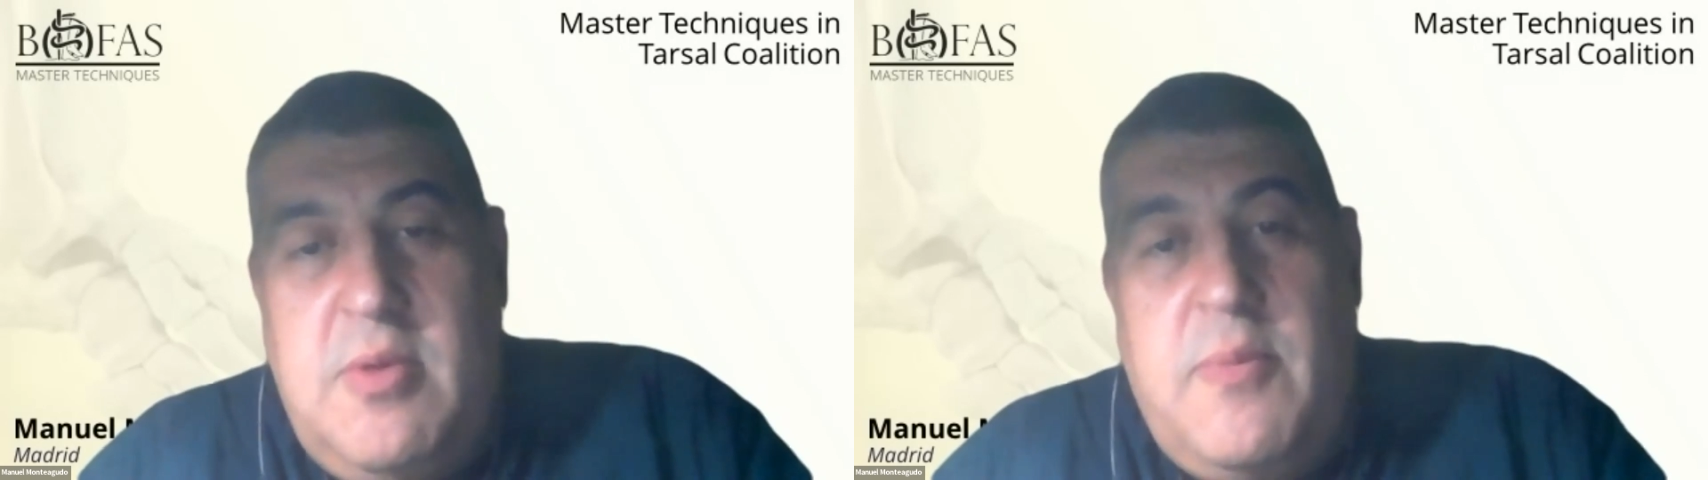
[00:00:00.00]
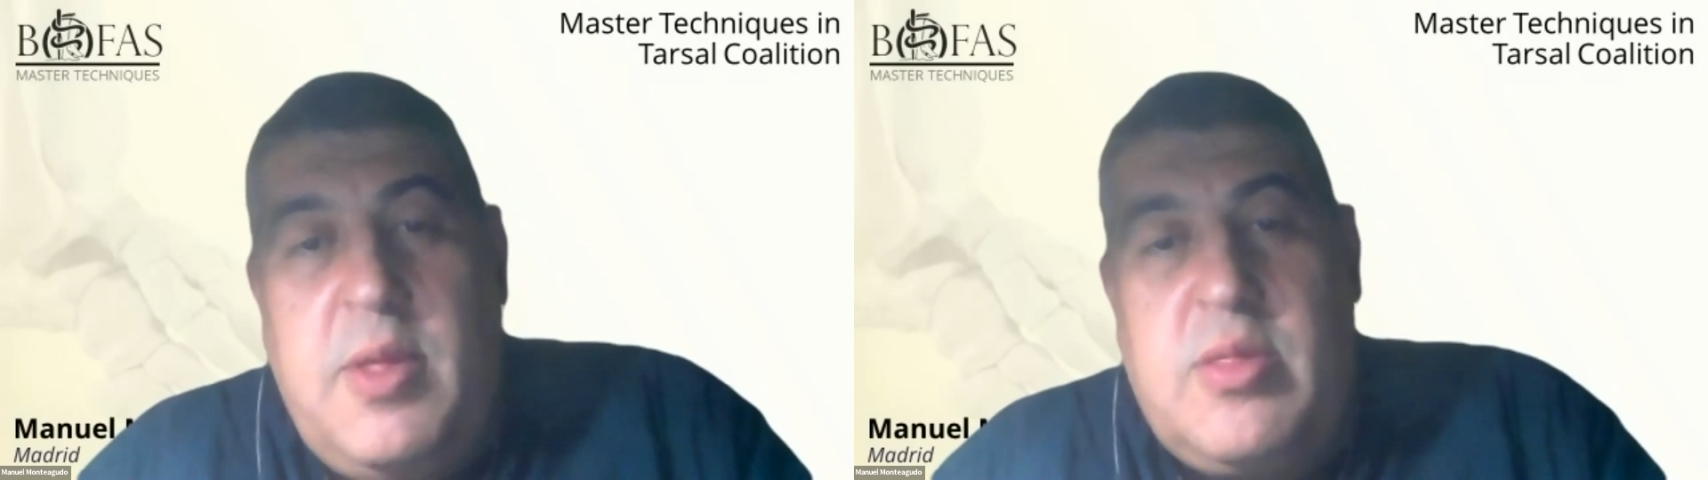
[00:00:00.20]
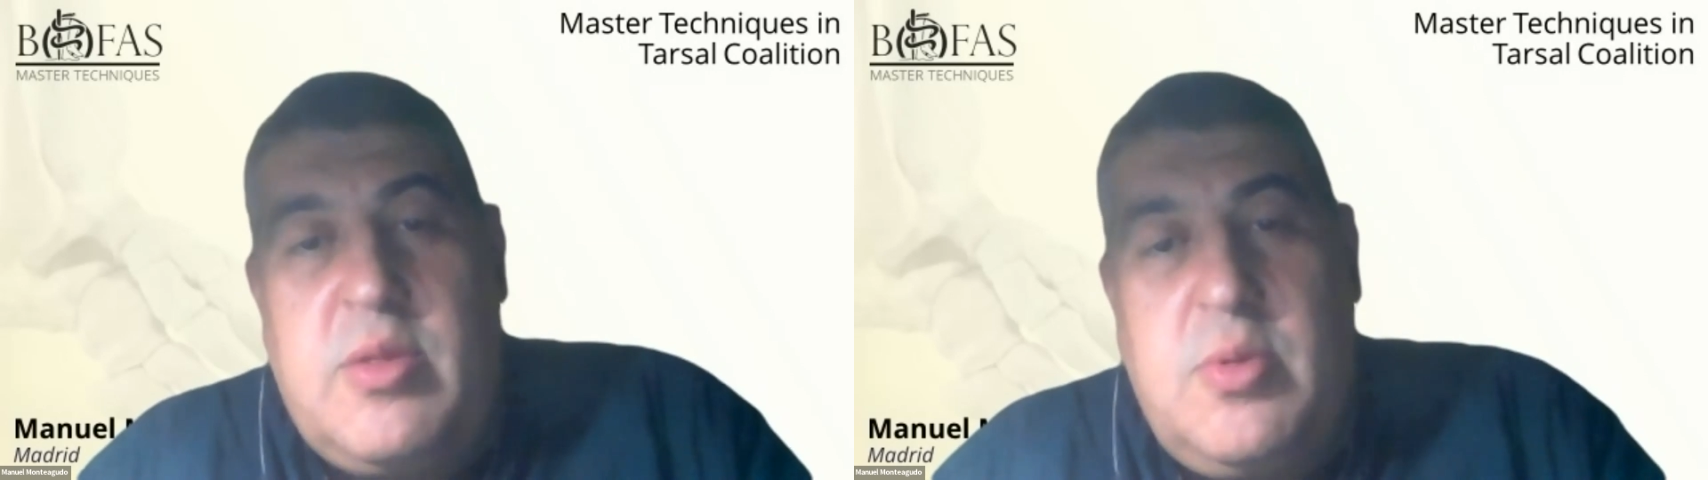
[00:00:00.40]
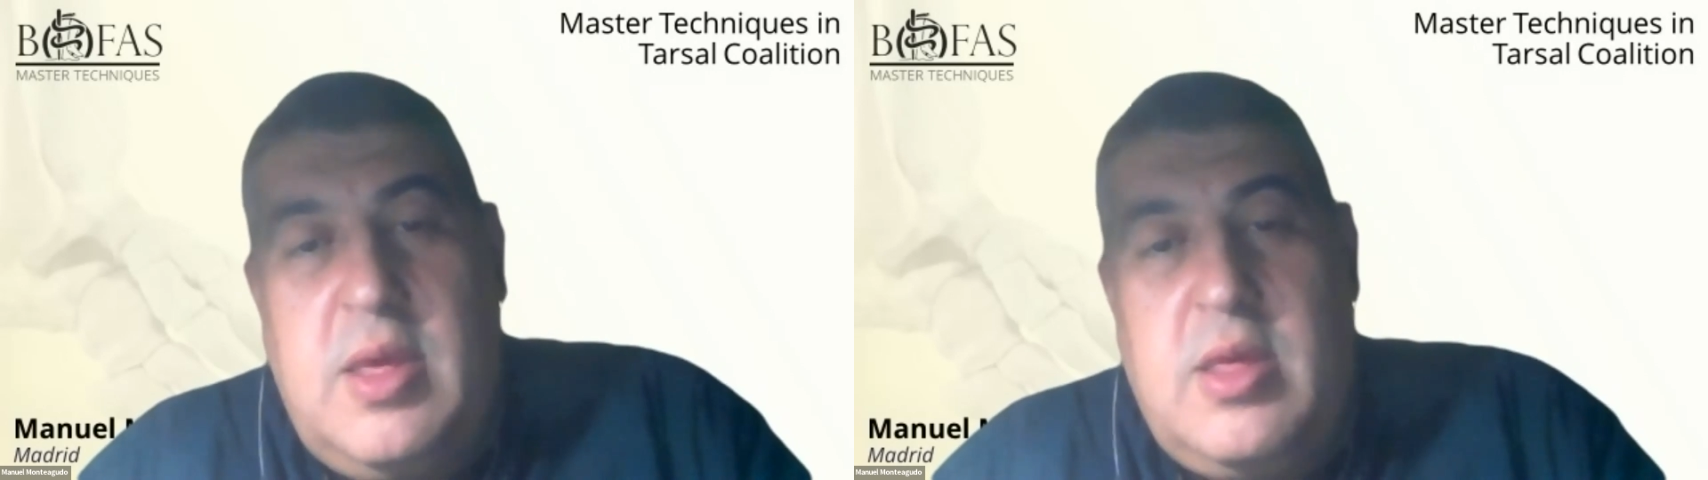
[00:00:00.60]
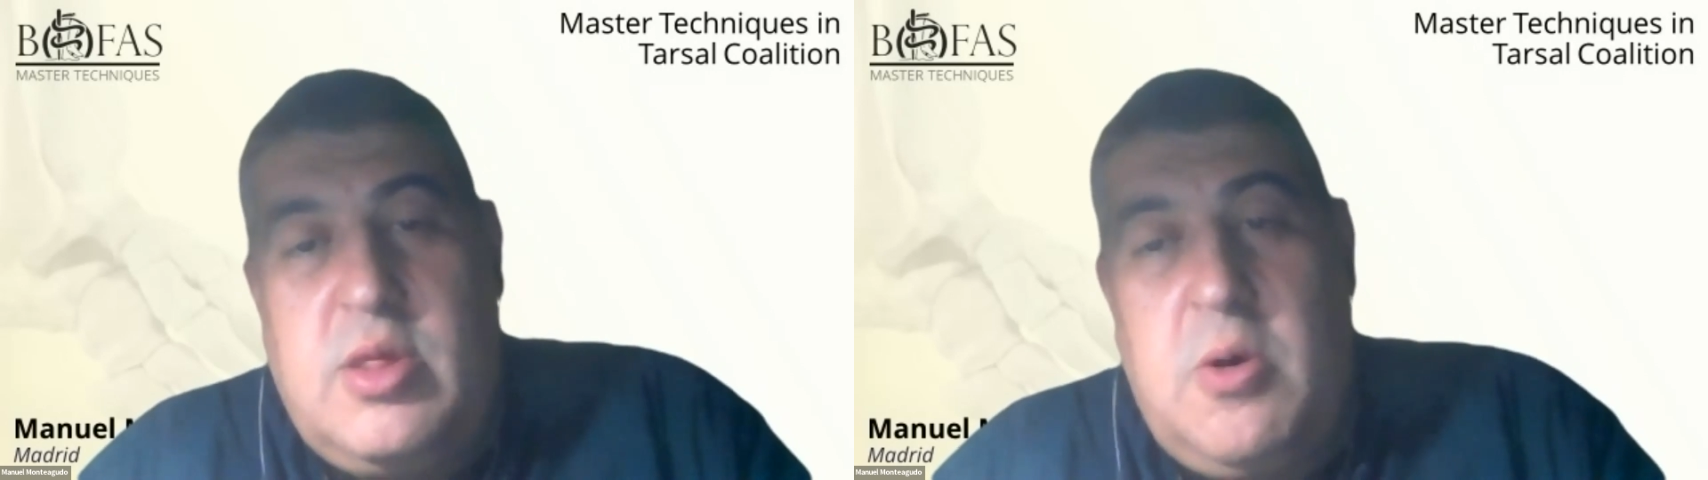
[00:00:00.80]
movement through
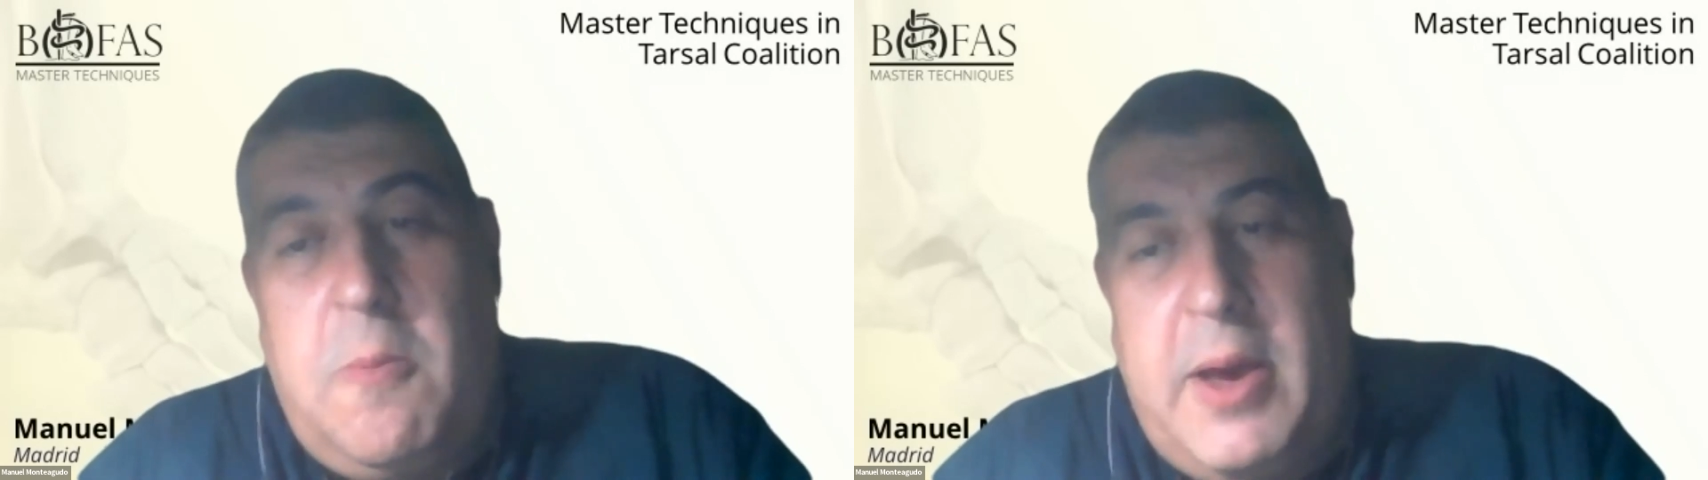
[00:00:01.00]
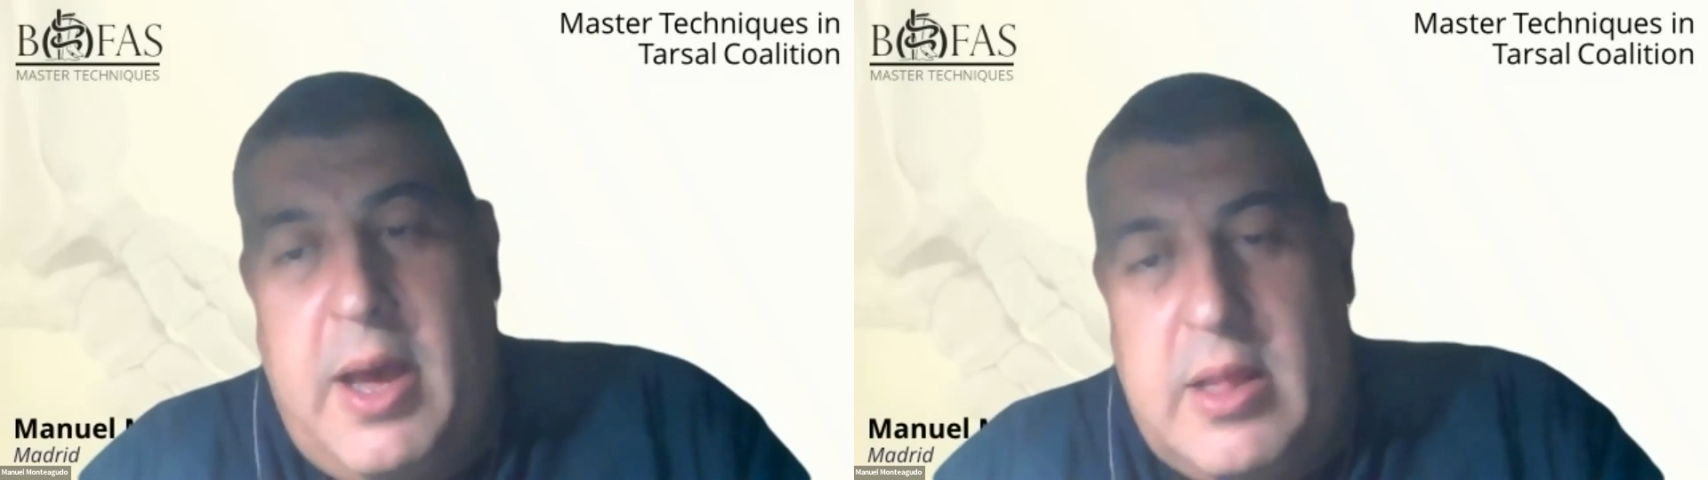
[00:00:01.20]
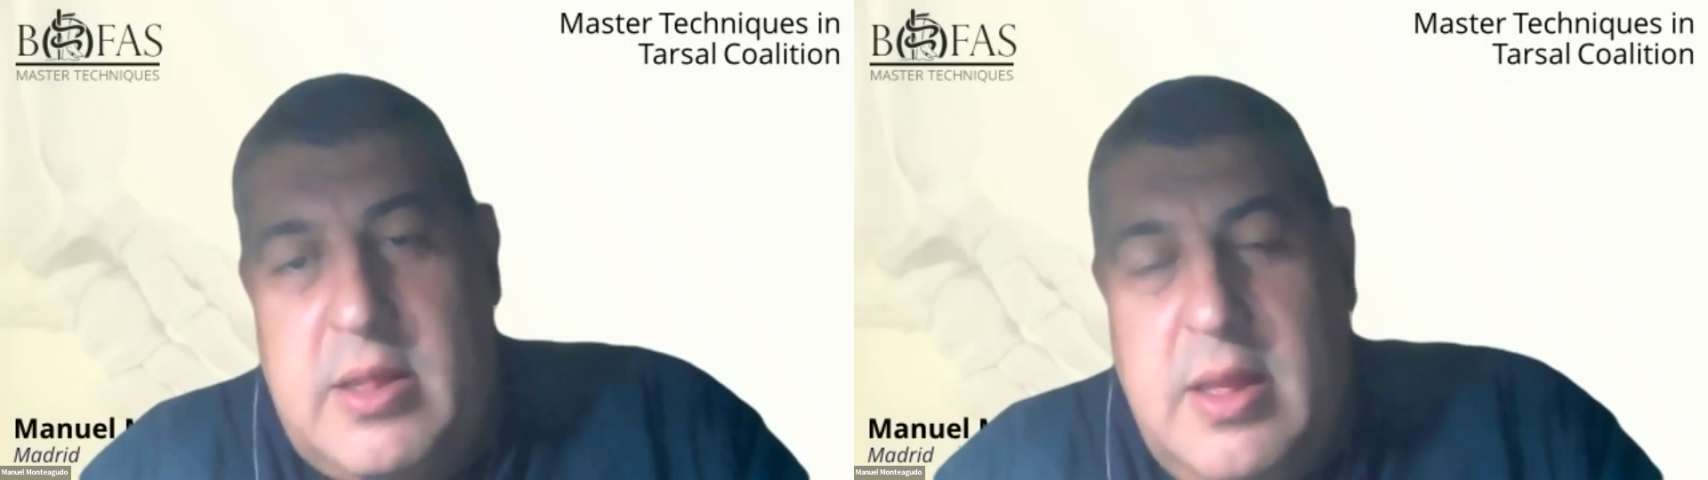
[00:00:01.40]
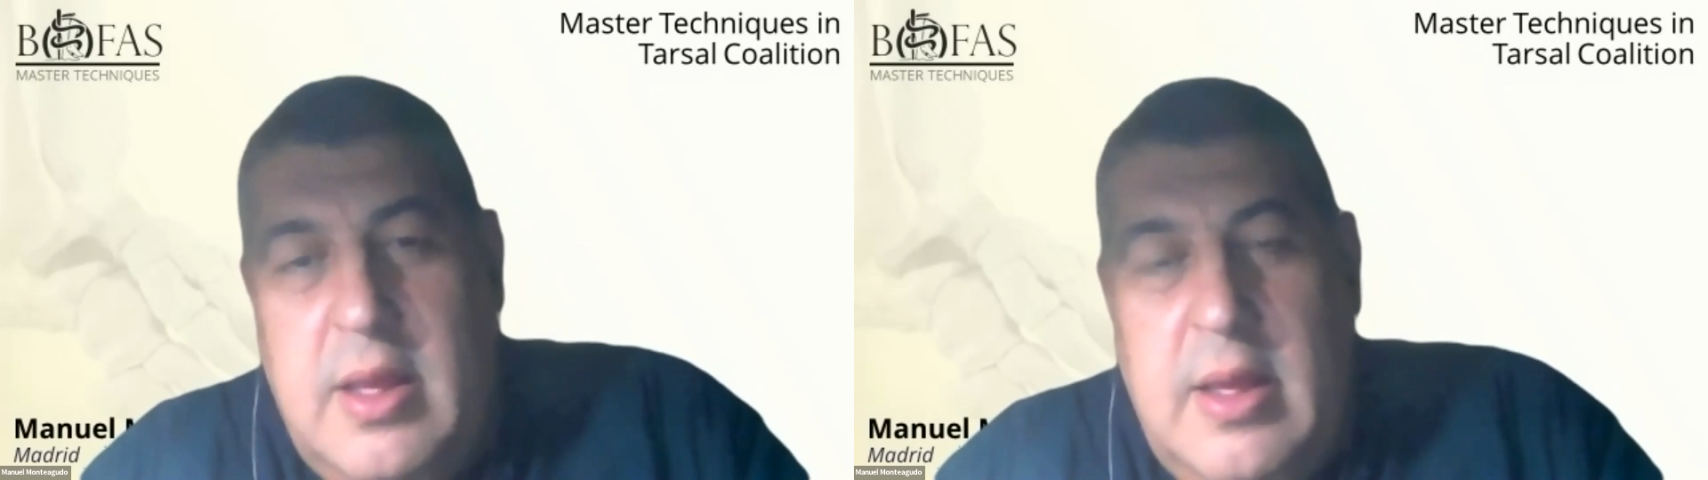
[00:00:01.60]
the short part.